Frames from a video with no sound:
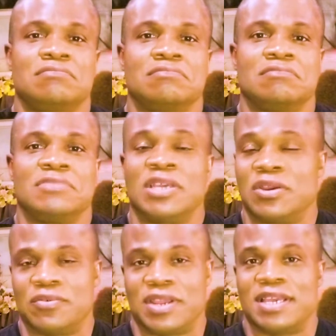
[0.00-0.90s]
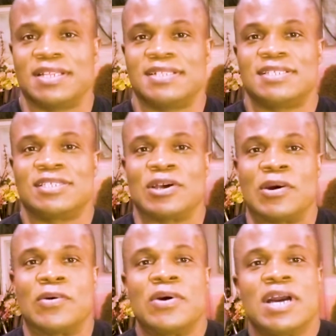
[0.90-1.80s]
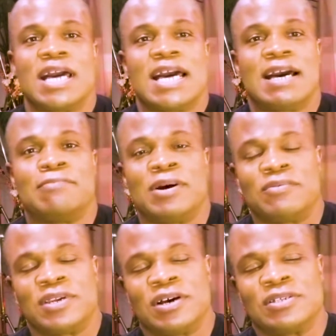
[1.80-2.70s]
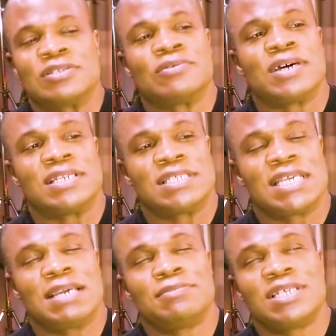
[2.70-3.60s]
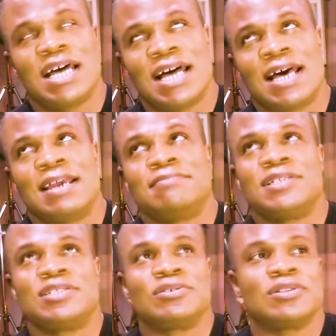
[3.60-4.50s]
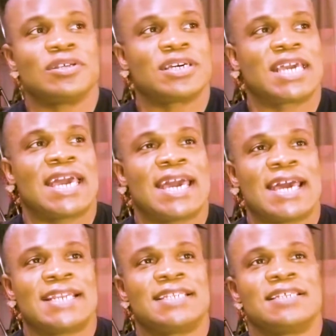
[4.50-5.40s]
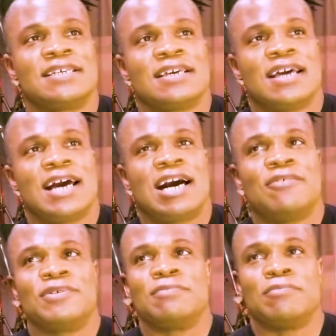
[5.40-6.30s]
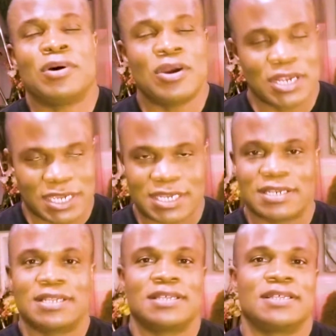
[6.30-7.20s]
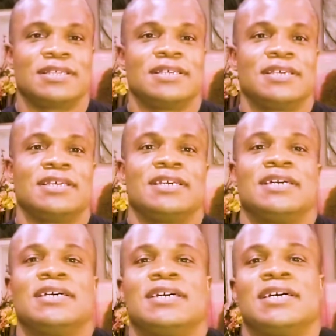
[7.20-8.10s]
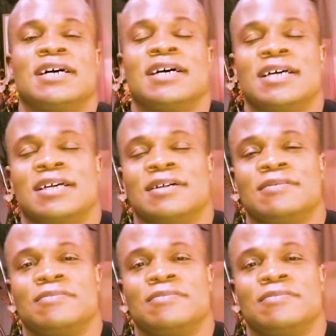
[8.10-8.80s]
they're in. So, but we also at the same time need to look at how we market uh,